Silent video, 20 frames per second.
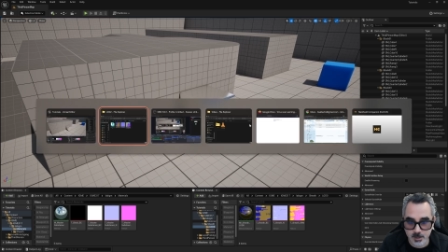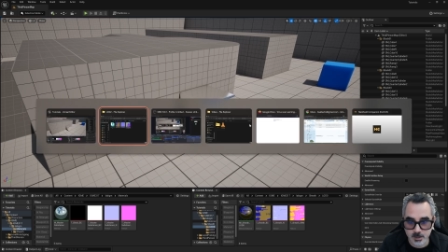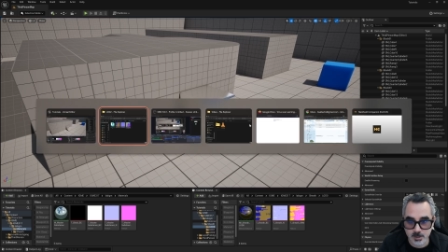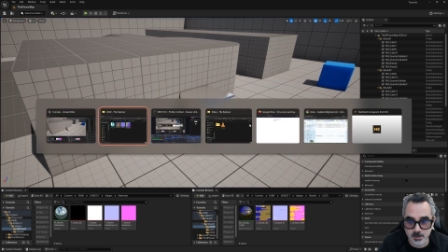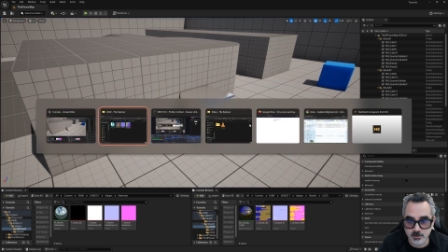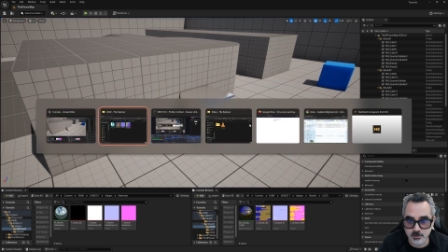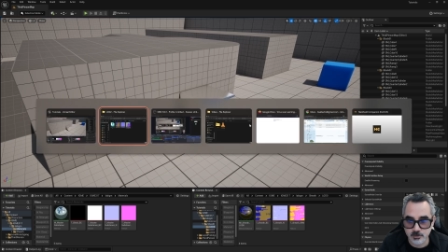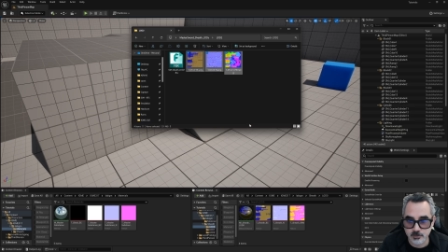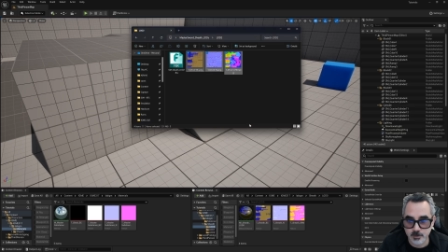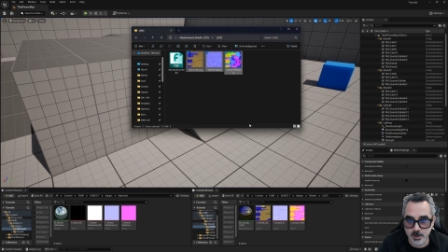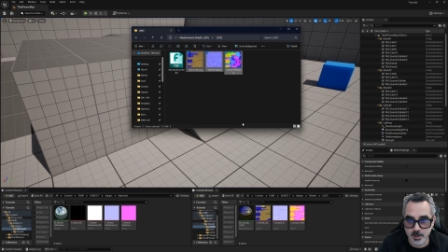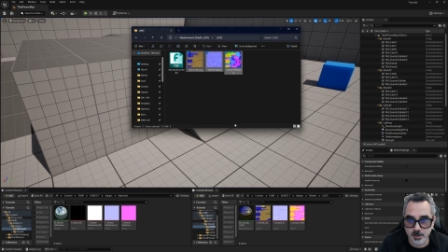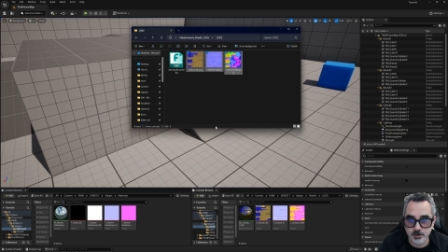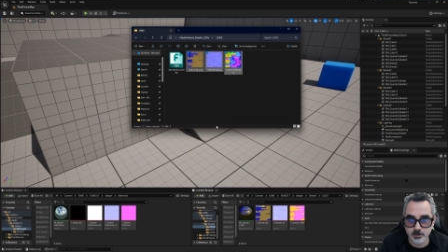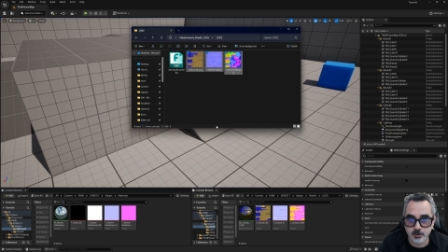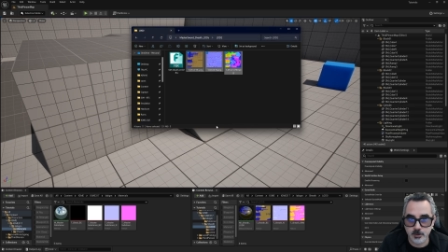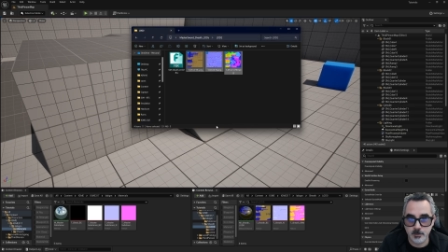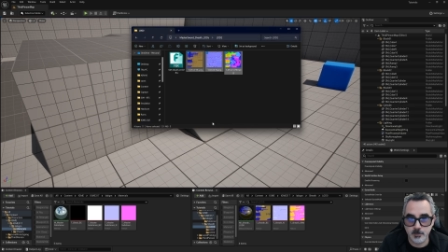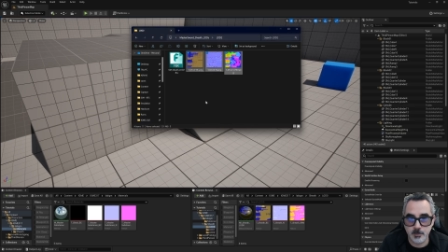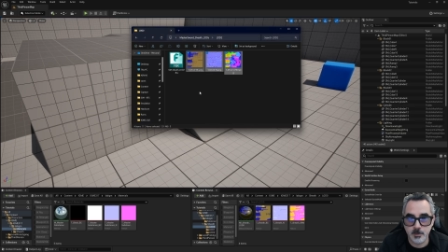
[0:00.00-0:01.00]
I can just drag
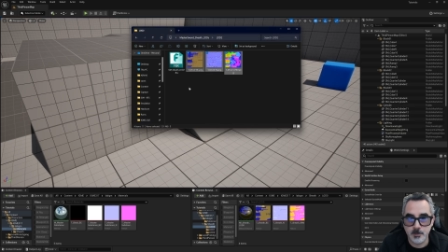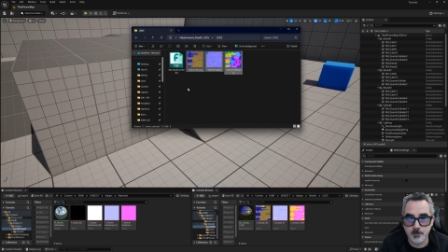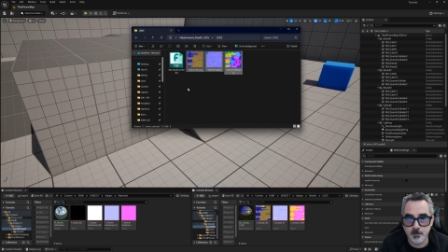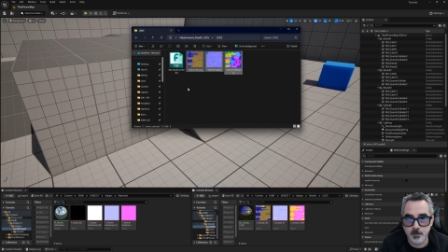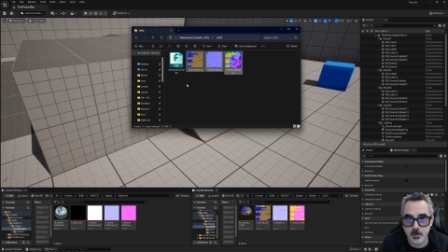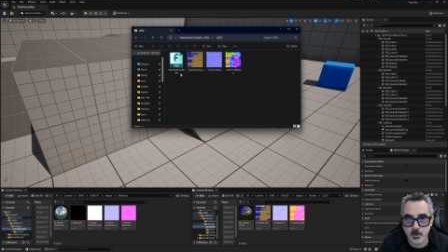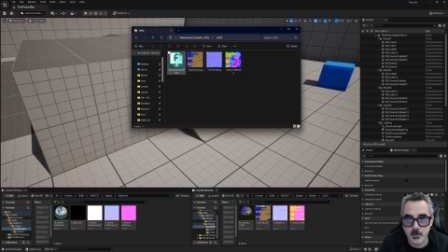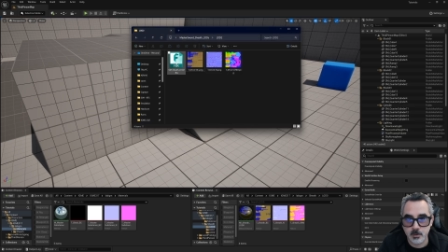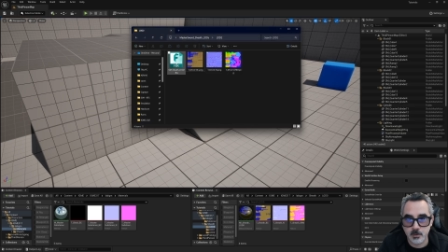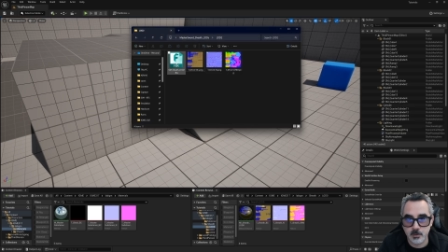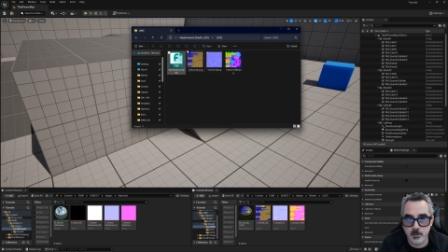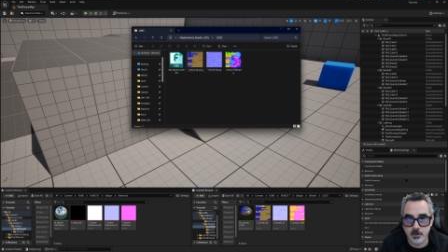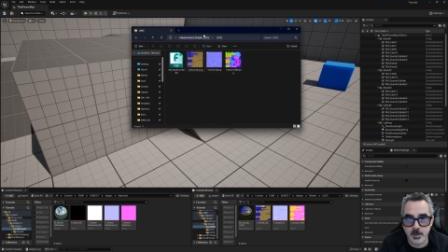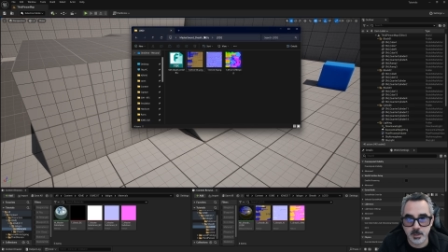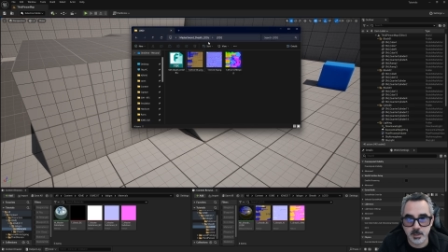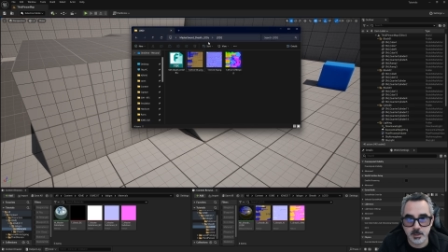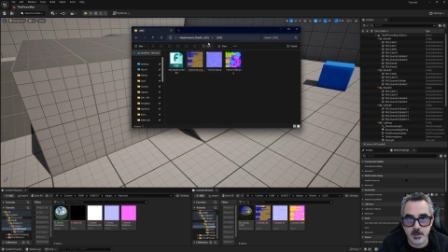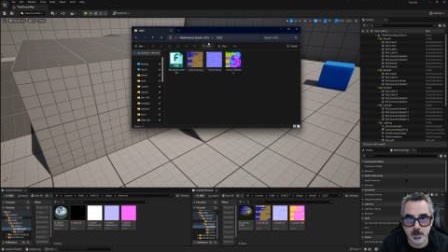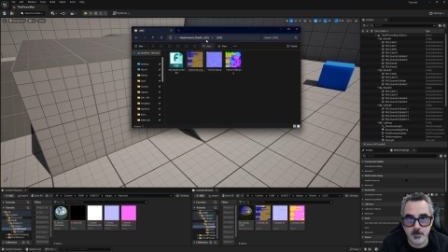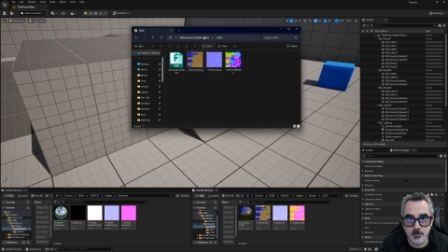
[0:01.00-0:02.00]
and drop or
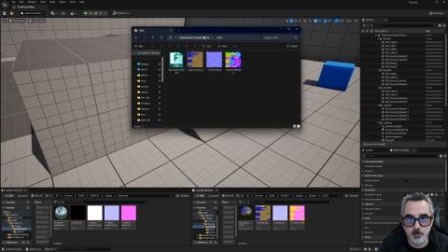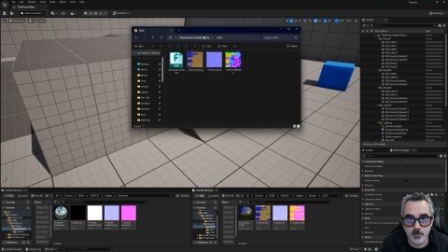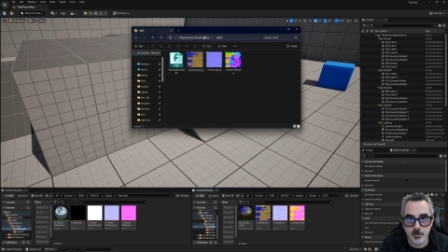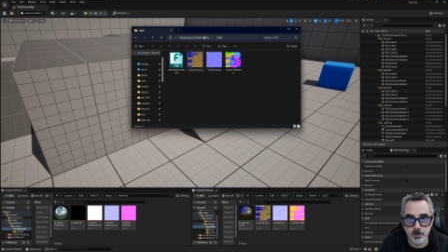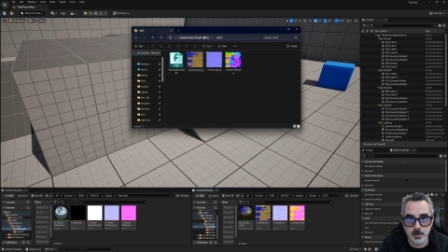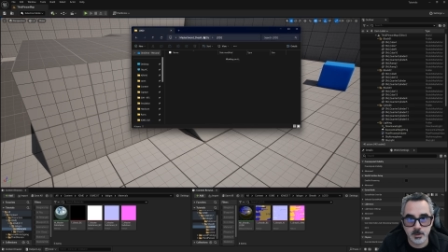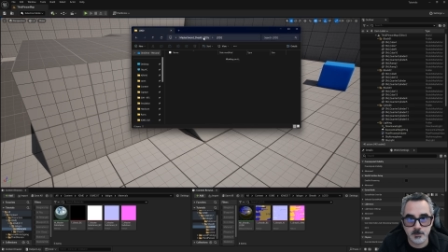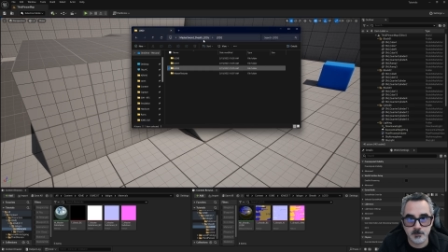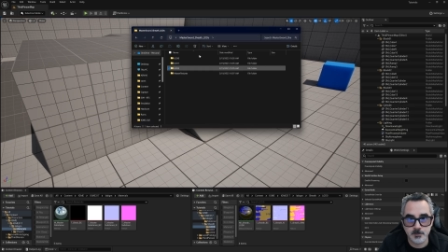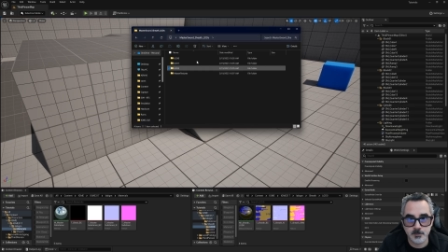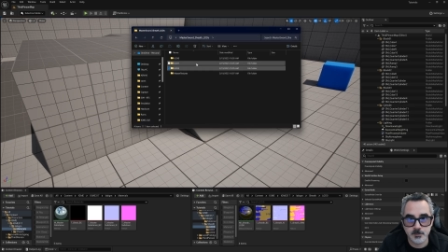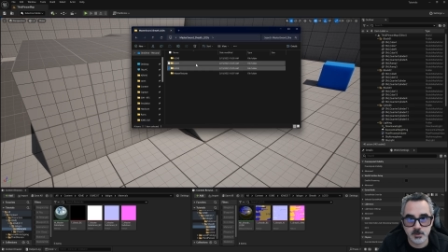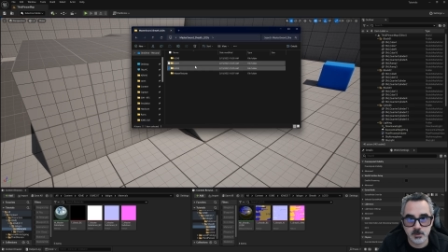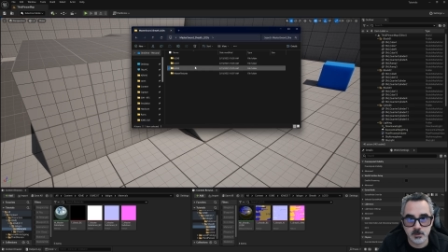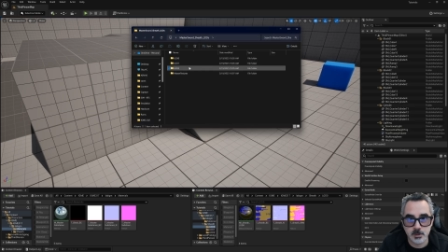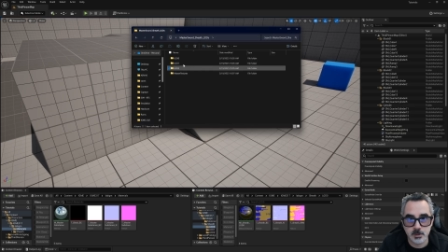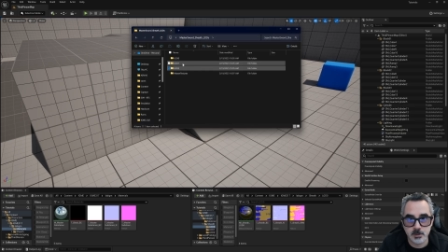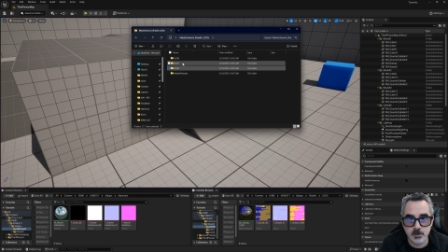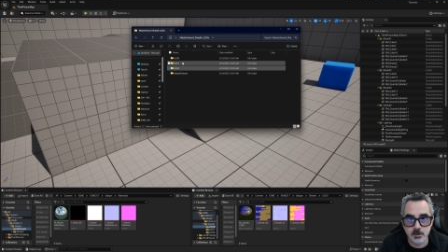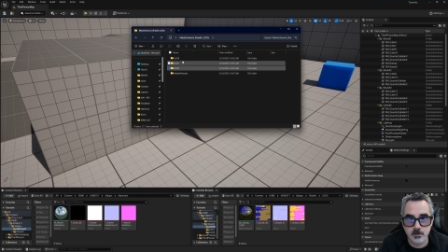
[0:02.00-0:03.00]
hit import.
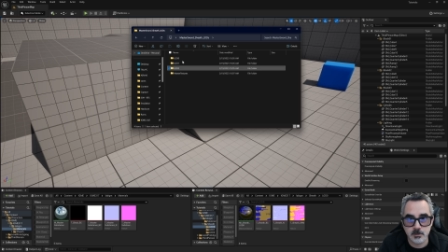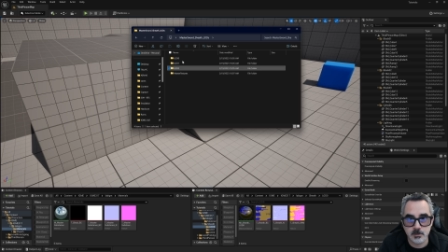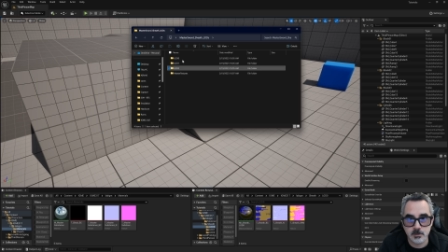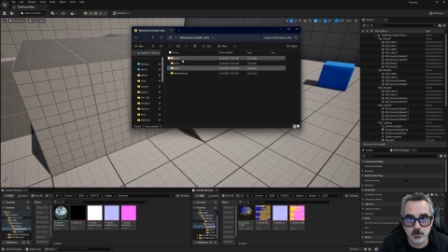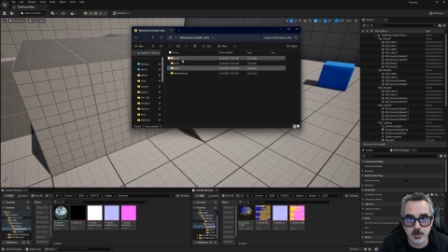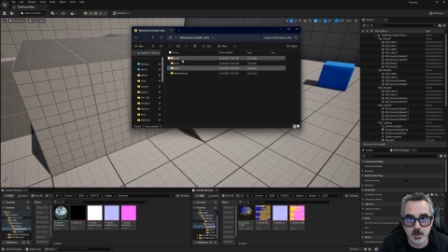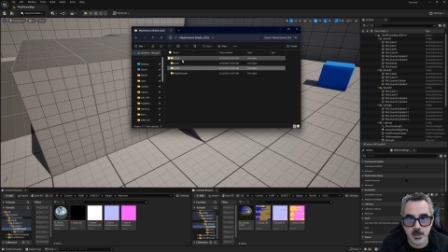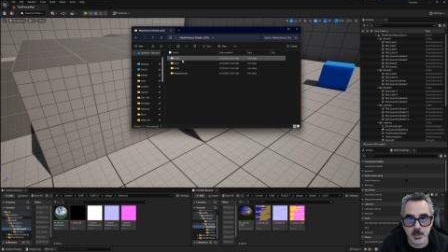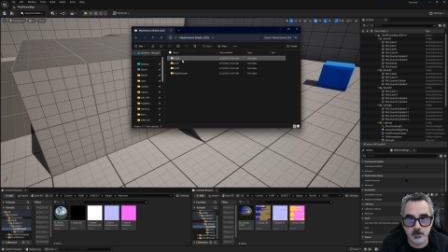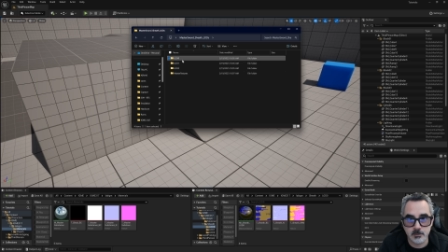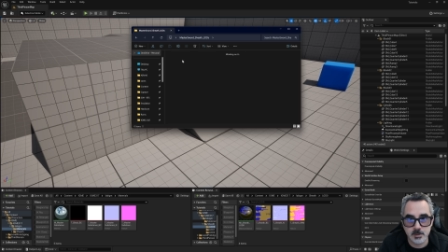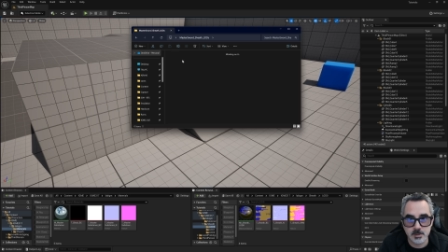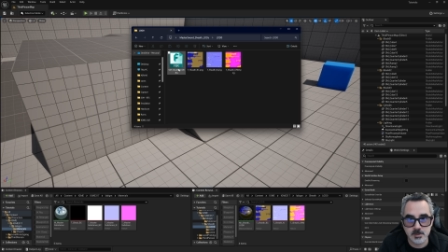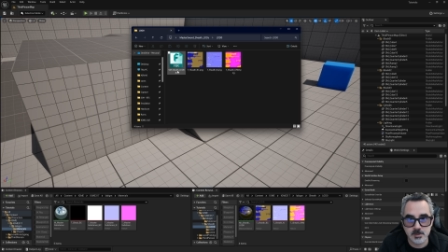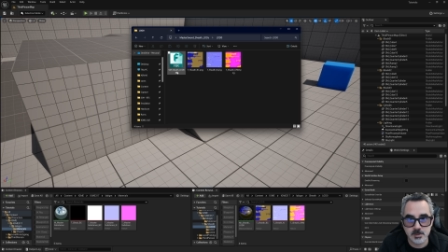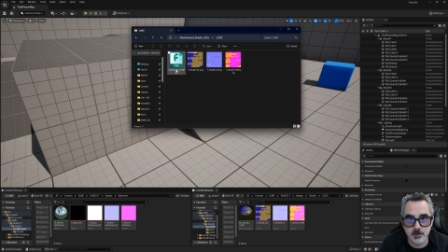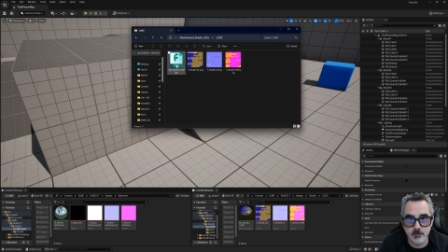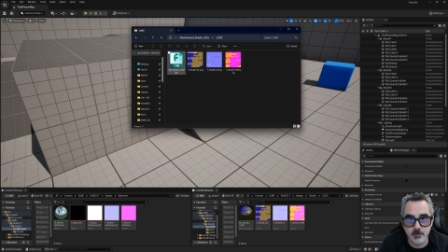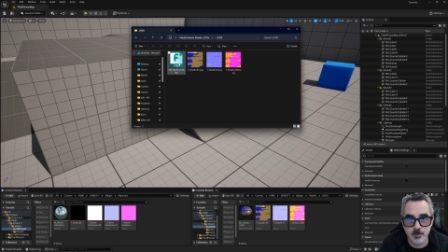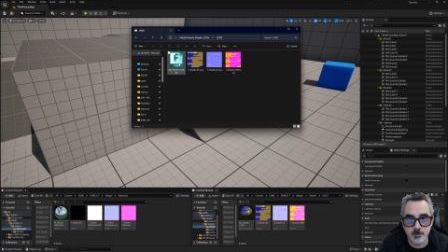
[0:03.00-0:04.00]
So let's go to
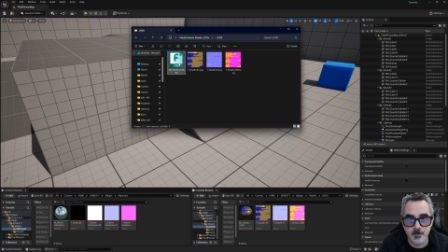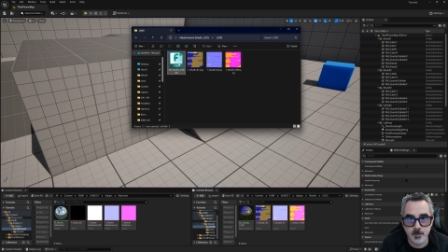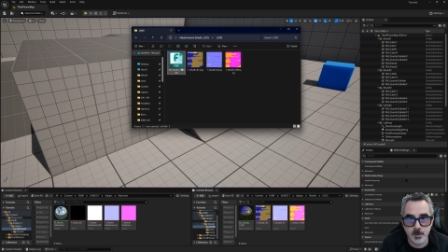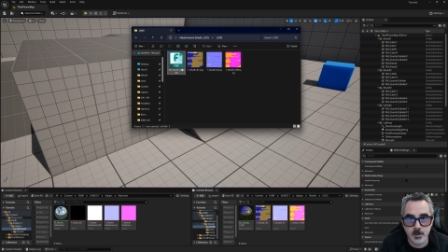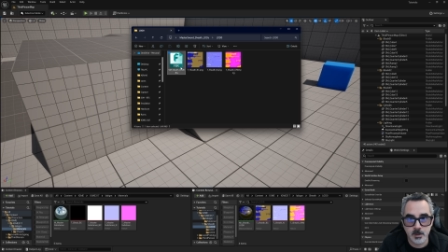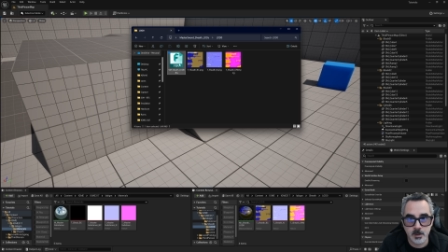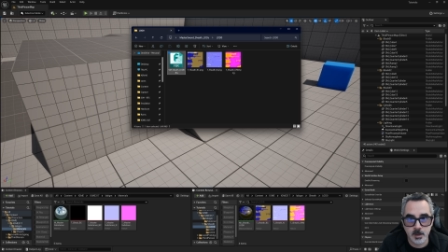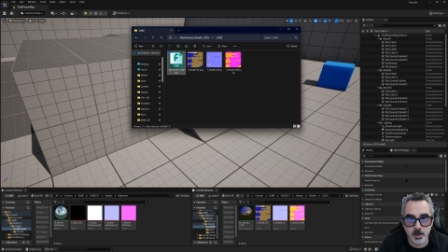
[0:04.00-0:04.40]
LOD0.